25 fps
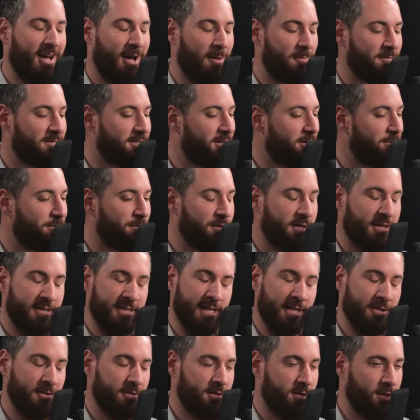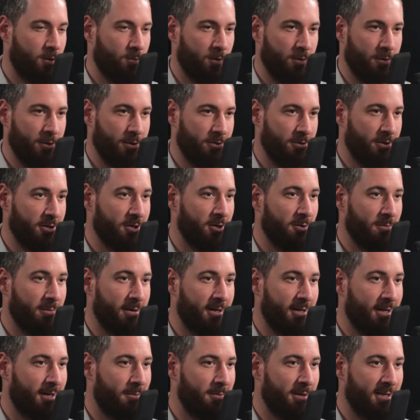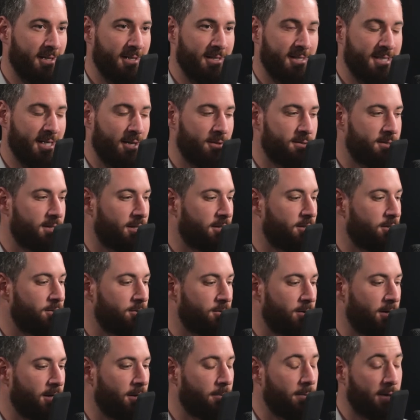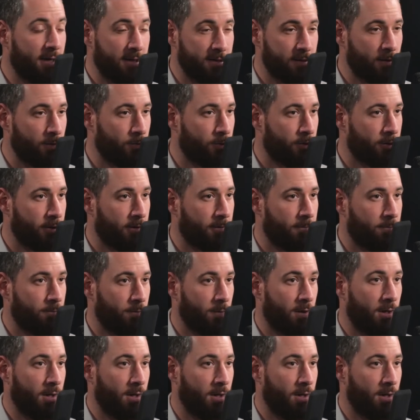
I'm definitely excited to see where you go, man. I mean, it sounds like you're doing amazing work.